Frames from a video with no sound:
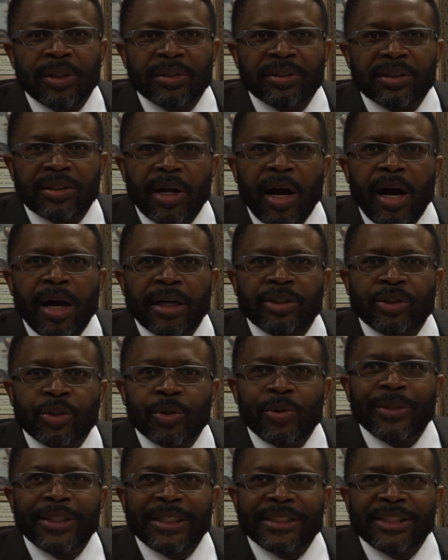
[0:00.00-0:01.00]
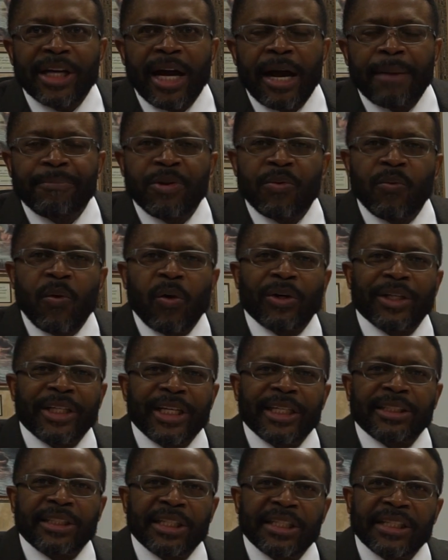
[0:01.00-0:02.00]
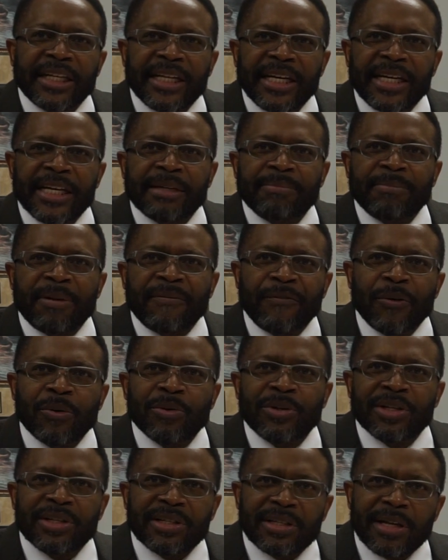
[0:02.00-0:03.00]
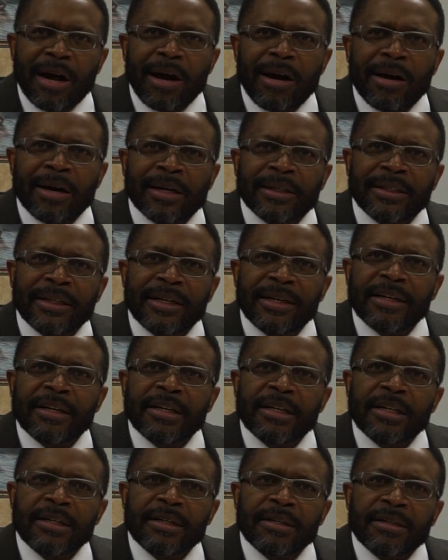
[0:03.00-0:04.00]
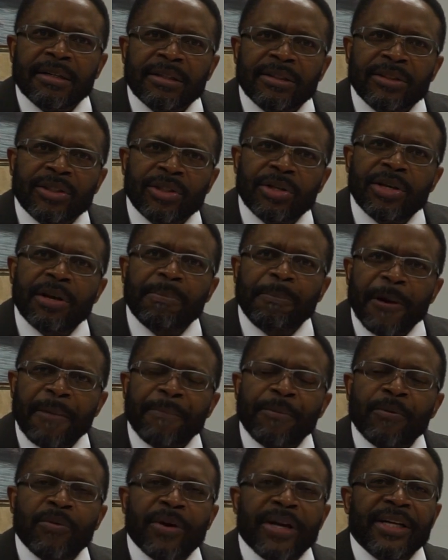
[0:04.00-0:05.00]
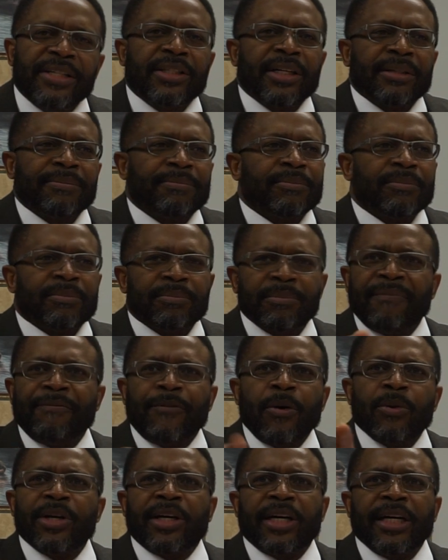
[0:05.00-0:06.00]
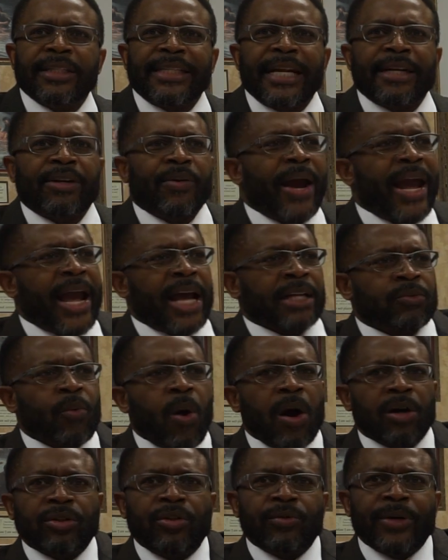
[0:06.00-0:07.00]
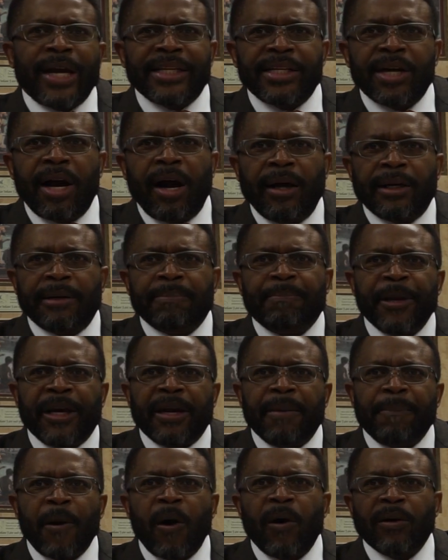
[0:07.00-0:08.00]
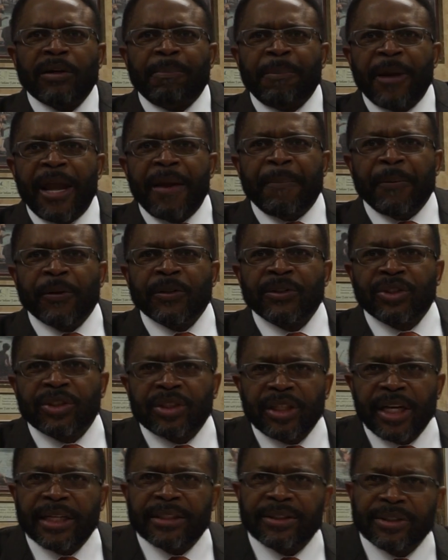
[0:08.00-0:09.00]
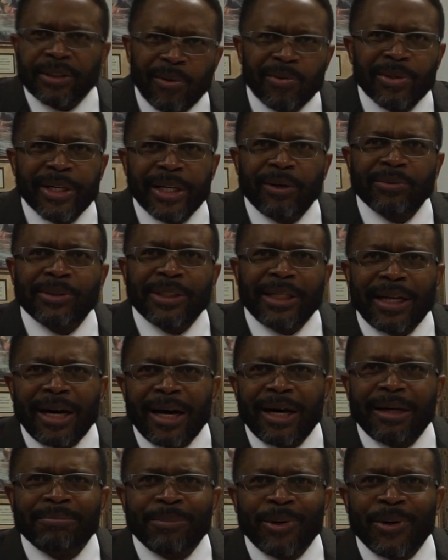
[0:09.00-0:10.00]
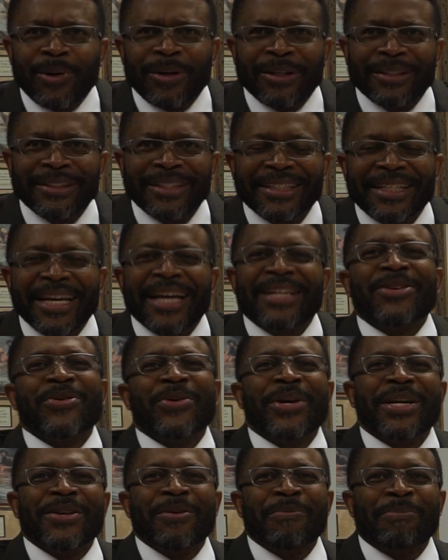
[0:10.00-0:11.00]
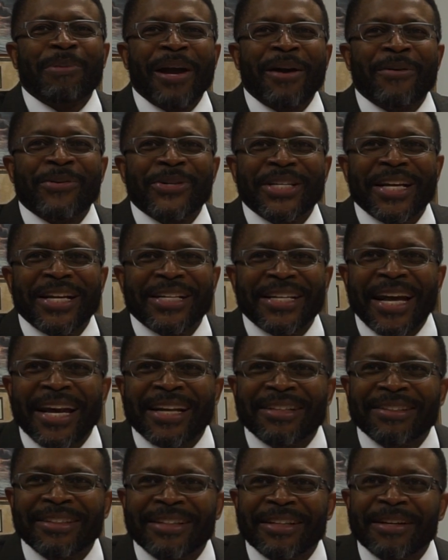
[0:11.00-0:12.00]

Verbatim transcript: uh, start doing a job, you want to get to the end before you start. Do your preparation. Before you cut that grass, walk through that yard and pick up all the paper and sticks. Don't get on the lawnmower. Can you hear your parents say that?